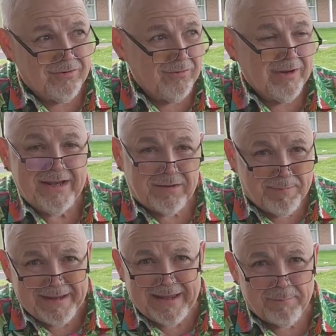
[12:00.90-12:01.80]
to eat
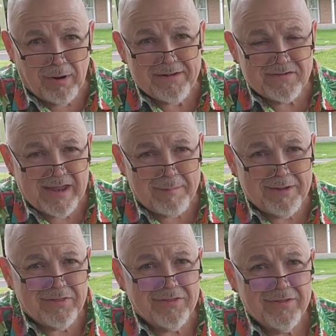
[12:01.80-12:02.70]
the piggy and break the
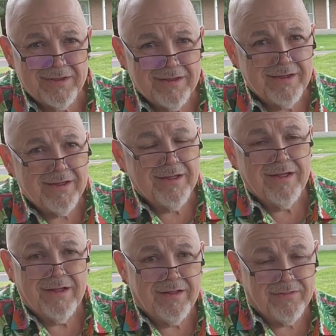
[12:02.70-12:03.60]
Sabbath,
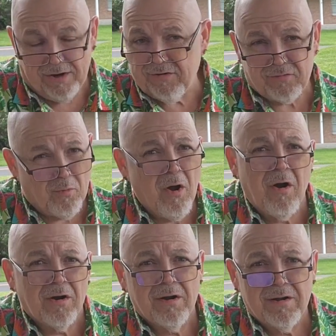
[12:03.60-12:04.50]
they're just
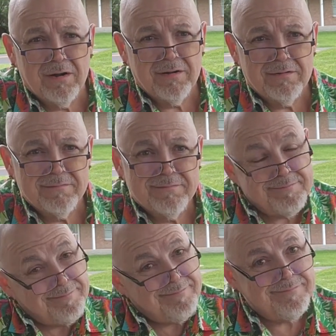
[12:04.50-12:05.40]
wrong.
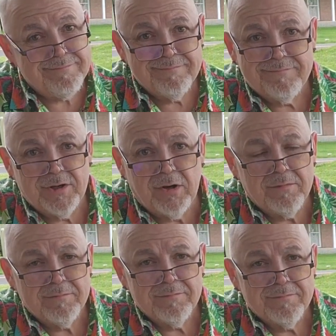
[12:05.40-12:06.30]
You
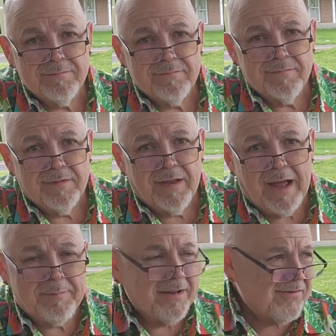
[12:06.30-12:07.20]
know,
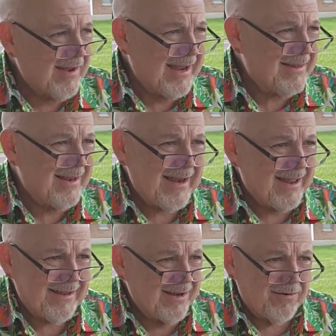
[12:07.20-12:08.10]
I'm not saying that,
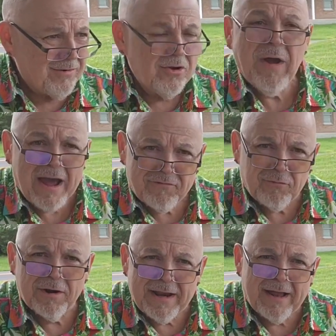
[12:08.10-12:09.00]
eh, you know, you have
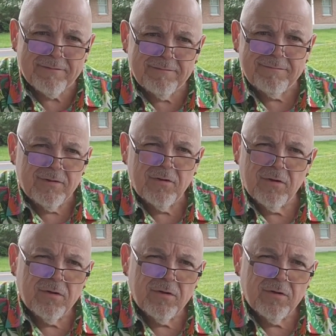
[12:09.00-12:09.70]
to run out and